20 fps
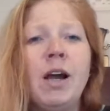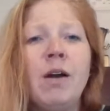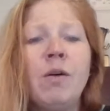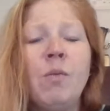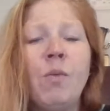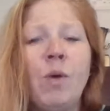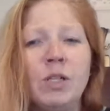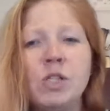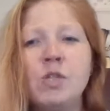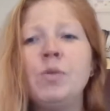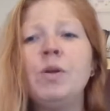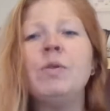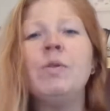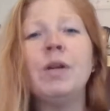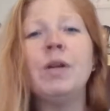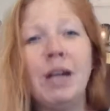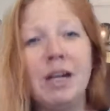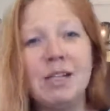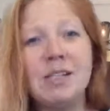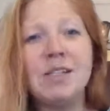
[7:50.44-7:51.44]
once we
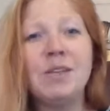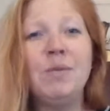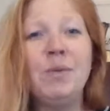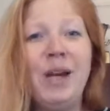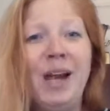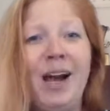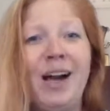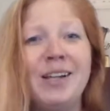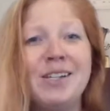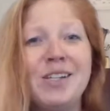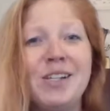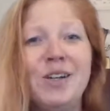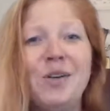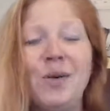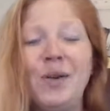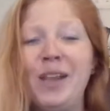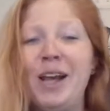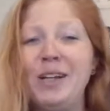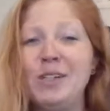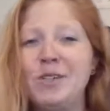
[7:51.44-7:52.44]
realized that we had to go
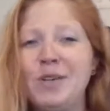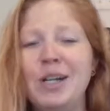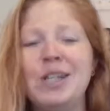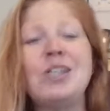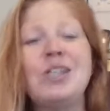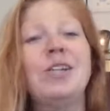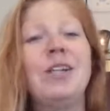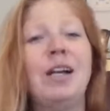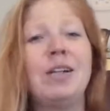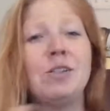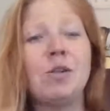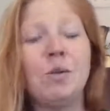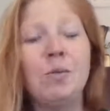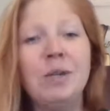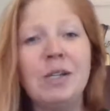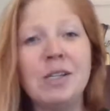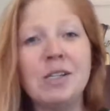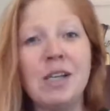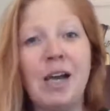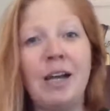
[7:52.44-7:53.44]
in that direction, that's what we
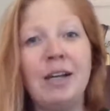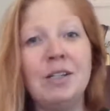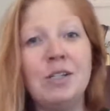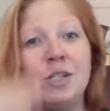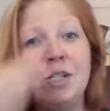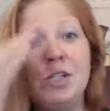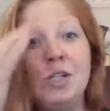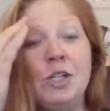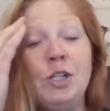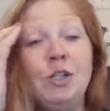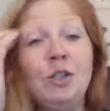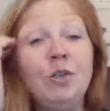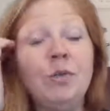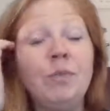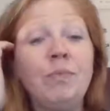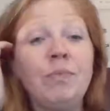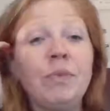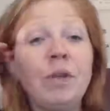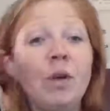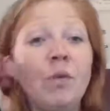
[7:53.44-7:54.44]
decided to
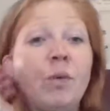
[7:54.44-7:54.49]
do.